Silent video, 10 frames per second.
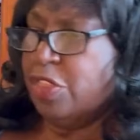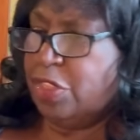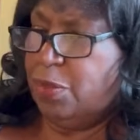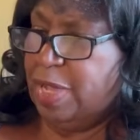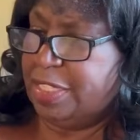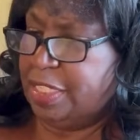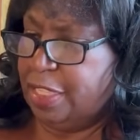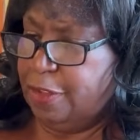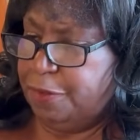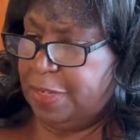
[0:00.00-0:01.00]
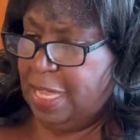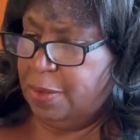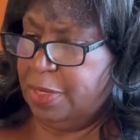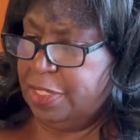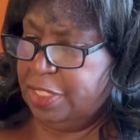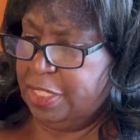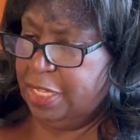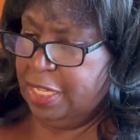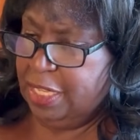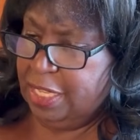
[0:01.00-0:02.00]
The rest of the flowers,
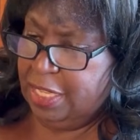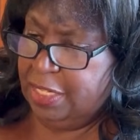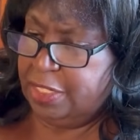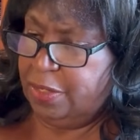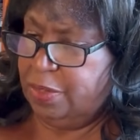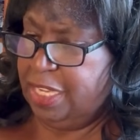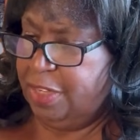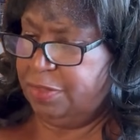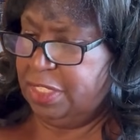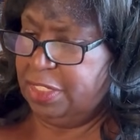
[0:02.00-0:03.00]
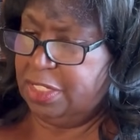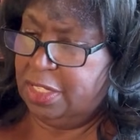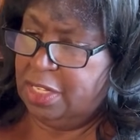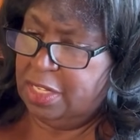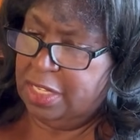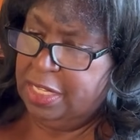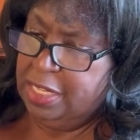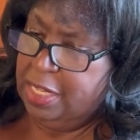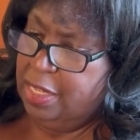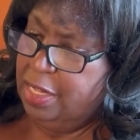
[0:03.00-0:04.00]
I don't have to dunk.
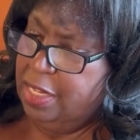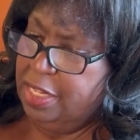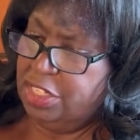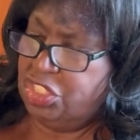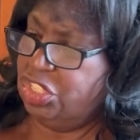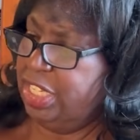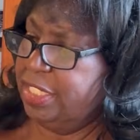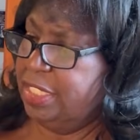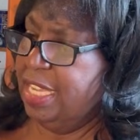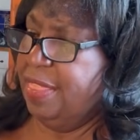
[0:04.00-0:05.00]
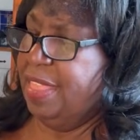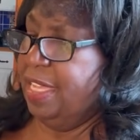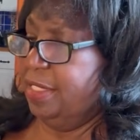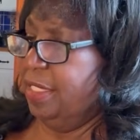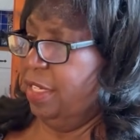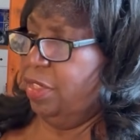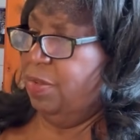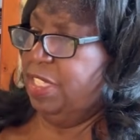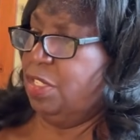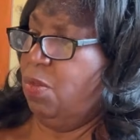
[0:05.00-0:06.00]
It's just, and that's another
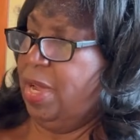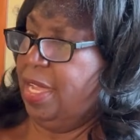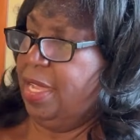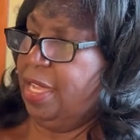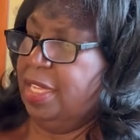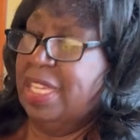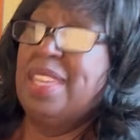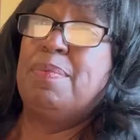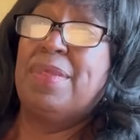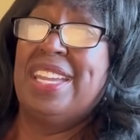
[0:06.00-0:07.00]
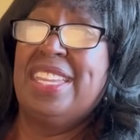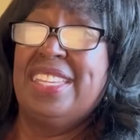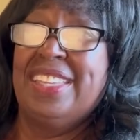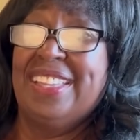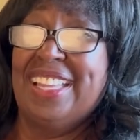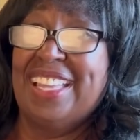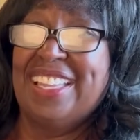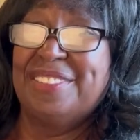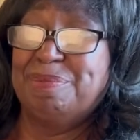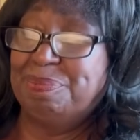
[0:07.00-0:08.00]
reason why I keep my
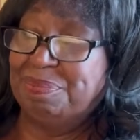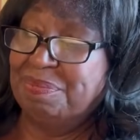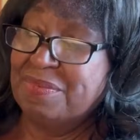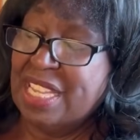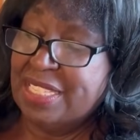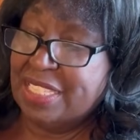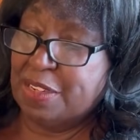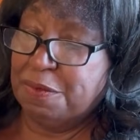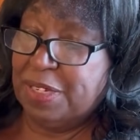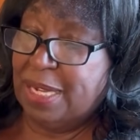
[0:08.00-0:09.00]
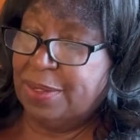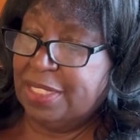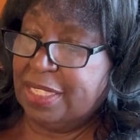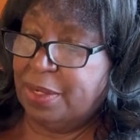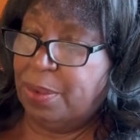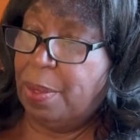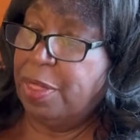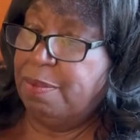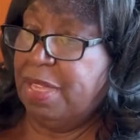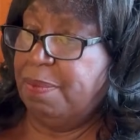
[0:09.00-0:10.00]
sunflowers. I grow
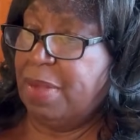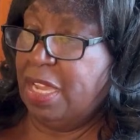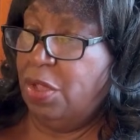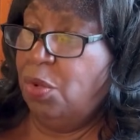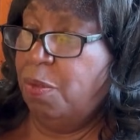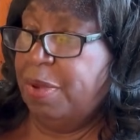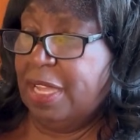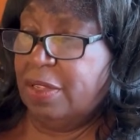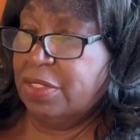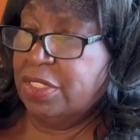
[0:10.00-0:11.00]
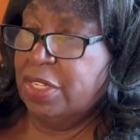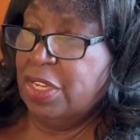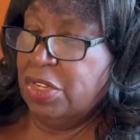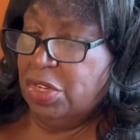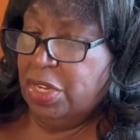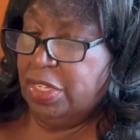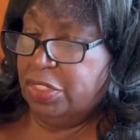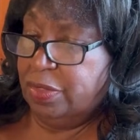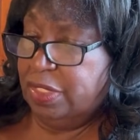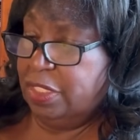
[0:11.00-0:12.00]
them in my hoop house
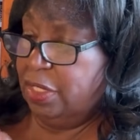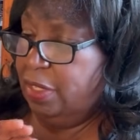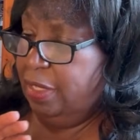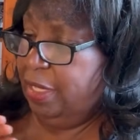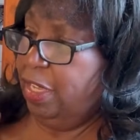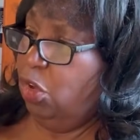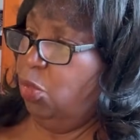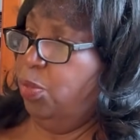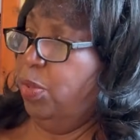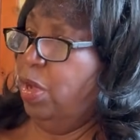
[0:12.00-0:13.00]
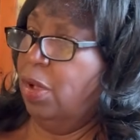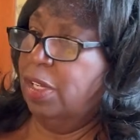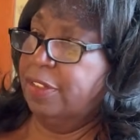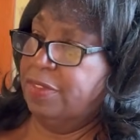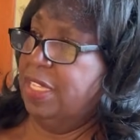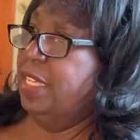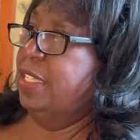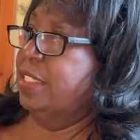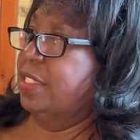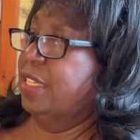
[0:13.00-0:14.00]
to help all of
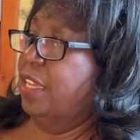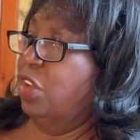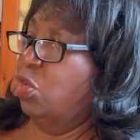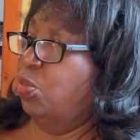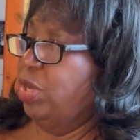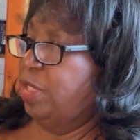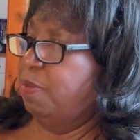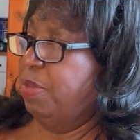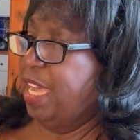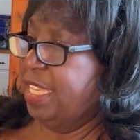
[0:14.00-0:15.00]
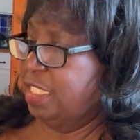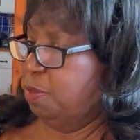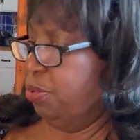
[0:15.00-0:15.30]
these, to help with pest